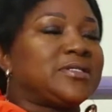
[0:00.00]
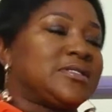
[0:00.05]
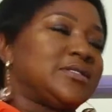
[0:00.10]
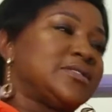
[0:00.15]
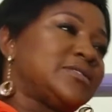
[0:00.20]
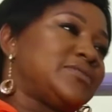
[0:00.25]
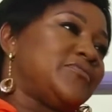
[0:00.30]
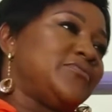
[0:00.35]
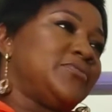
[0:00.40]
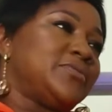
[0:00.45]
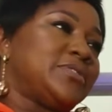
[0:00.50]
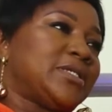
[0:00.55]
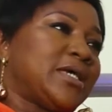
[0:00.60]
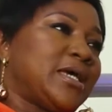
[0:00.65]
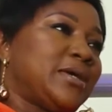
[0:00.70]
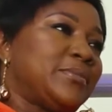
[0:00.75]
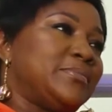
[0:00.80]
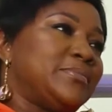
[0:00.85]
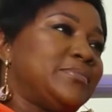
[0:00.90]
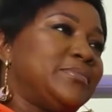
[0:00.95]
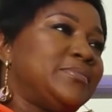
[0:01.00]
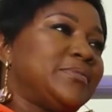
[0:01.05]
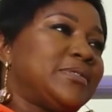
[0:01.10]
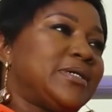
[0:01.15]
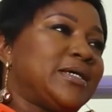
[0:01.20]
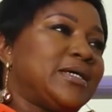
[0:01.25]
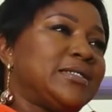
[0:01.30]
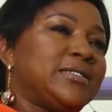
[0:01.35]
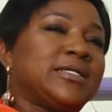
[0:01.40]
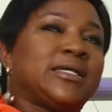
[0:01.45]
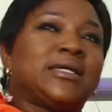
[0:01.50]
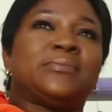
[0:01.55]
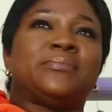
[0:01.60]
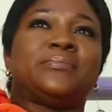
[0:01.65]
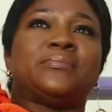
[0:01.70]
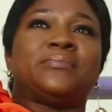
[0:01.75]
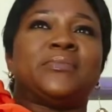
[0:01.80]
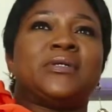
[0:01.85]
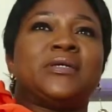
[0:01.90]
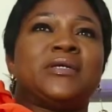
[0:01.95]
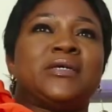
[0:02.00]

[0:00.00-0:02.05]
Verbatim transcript: this full time. And um,